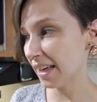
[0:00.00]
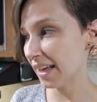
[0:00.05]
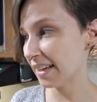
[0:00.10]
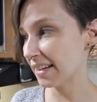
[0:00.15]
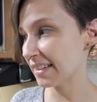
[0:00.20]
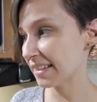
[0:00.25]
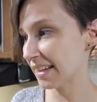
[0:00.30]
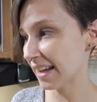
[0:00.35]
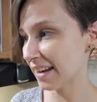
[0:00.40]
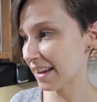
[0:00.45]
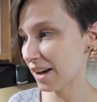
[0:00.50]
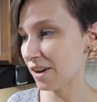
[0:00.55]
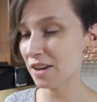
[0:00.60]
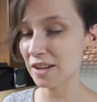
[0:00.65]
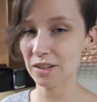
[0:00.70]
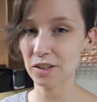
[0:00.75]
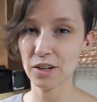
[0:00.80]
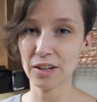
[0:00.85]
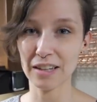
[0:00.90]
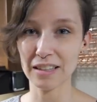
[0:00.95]
and get out
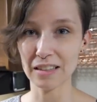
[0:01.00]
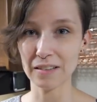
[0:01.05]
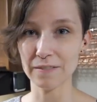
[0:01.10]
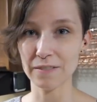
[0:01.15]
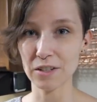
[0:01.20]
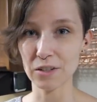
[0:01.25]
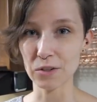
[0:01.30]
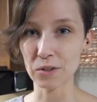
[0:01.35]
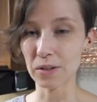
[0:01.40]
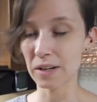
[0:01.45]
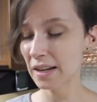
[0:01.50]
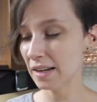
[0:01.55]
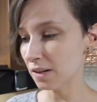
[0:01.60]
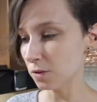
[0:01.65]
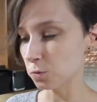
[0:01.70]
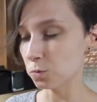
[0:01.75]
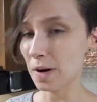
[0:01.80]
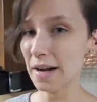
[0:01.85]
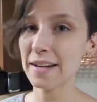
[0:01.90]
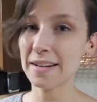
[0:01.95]
and look at the view
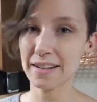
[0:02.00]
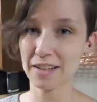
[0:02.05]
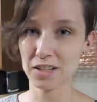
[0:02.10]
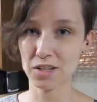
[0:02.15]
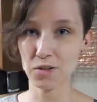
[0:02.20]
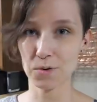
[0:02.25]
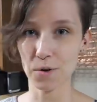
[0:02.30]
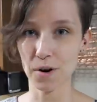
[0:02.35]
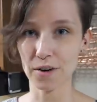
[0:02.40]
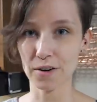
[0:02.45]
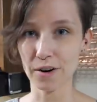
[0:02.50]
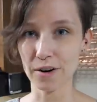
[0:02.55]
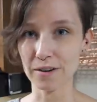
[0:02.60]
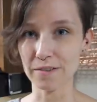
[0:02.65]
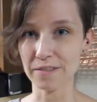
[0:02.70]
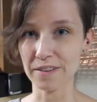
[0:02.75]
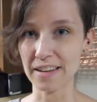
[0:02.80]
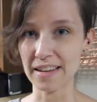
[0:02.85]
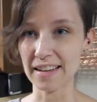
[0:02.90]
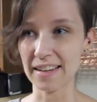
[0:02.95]
right next to our
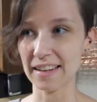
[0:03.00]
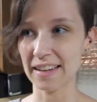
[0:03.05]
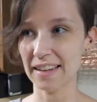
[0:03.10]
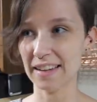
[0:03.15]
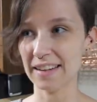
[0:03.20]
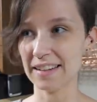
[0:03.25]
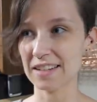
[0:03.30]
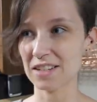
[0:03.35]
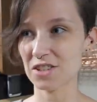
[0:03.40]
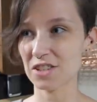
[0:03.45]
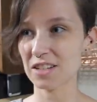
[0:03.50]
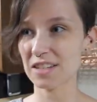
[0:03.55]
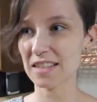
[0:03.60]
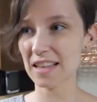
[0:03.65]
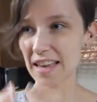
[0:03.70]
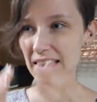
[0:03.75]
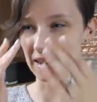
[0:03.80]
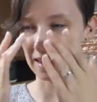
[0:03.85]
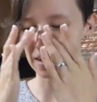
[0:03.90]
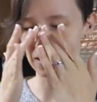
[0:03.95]
RV. And it's just
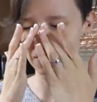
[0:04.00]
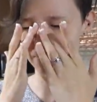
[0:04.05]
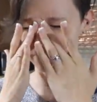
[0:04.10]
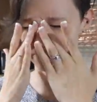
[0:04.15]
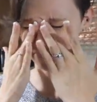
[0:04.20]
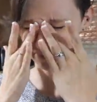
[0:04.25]
like,